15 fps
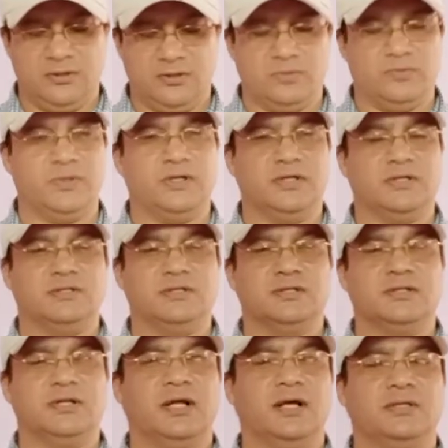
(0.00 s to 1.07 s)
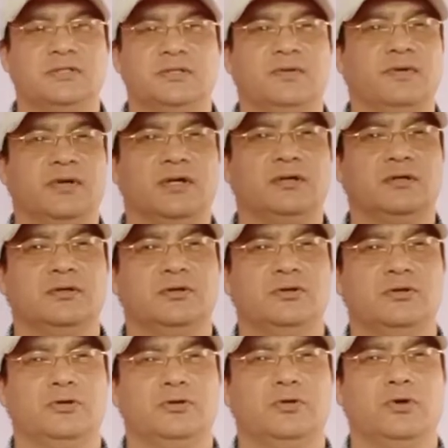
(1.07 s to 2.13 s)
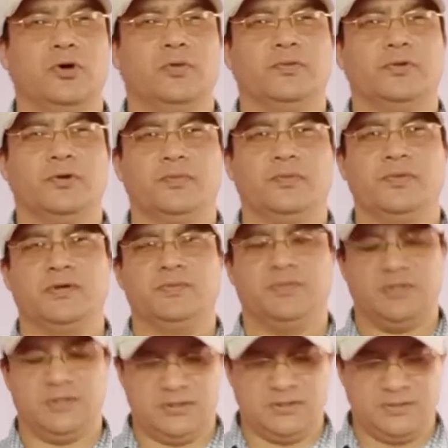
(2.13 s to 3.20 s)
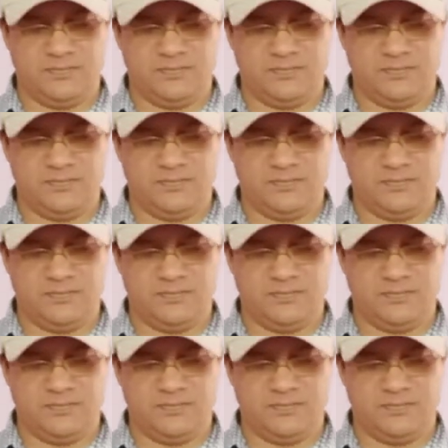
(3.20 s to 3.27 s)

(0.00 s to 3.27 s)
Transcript: to witness this last event of the Olympic meet.